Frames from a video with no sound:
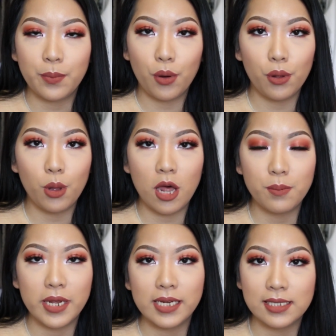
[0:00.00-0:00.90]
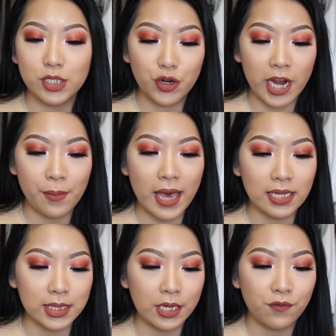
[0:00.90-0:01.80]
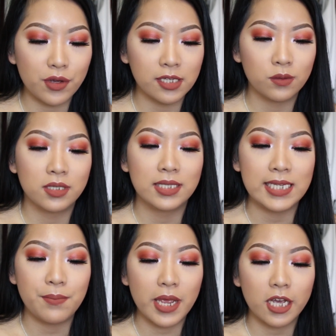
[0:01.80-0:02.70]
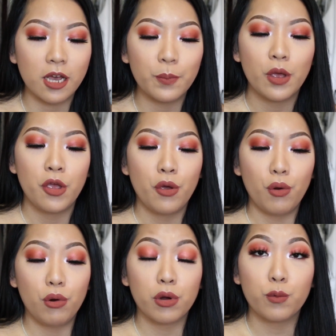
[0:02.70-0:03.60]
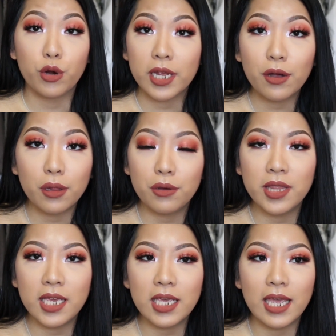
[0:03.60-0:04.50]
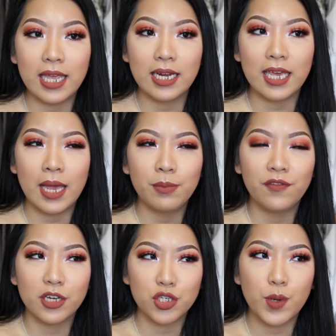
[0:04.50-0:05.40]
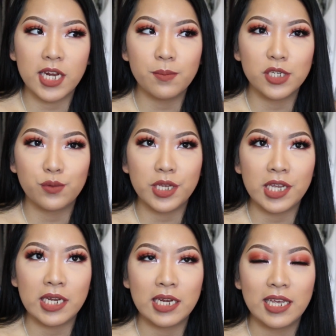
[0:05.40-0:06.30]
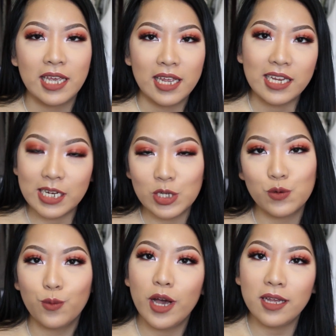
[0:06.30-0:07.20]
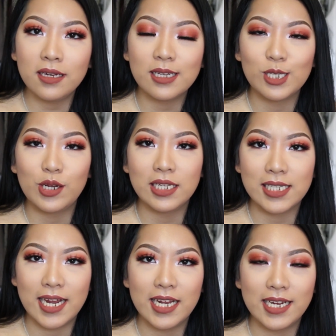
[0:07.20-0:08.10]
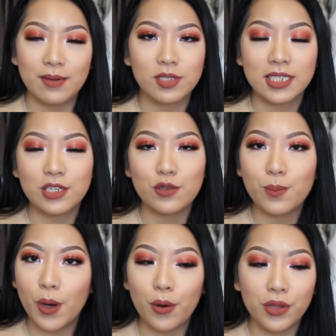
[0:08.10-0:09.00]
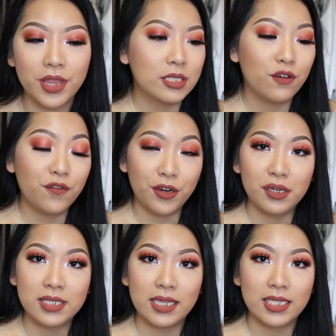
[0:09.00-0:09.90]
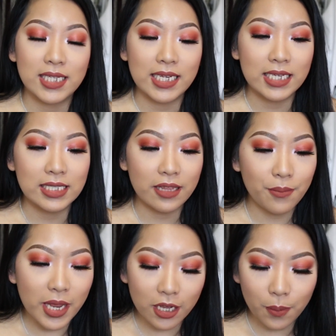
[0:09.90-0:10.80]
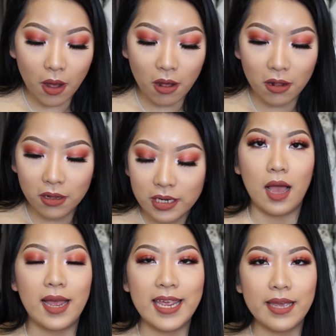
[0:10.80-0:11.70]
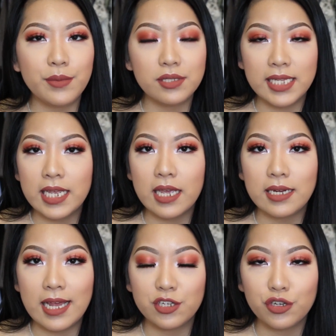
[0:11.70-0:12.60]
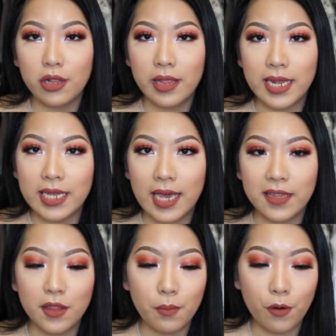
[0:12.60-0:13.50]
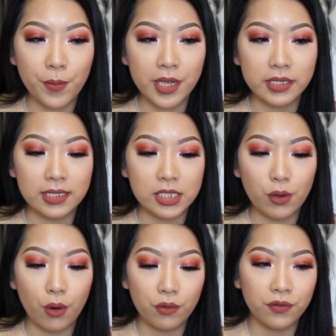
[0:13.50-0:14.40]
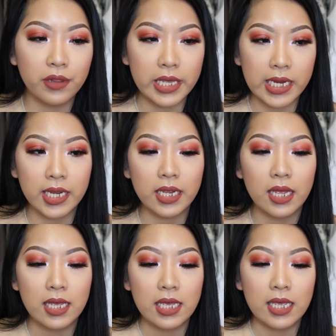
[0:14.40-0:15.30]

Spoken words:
a poll on my Instagram asking if you guys wanted to see makeup or workout clothing, and it kept fluctuating between each one, so I decided I'm just going to do both. So first, this is the makeup haul. I am using natural lighting at the moment, so hopefully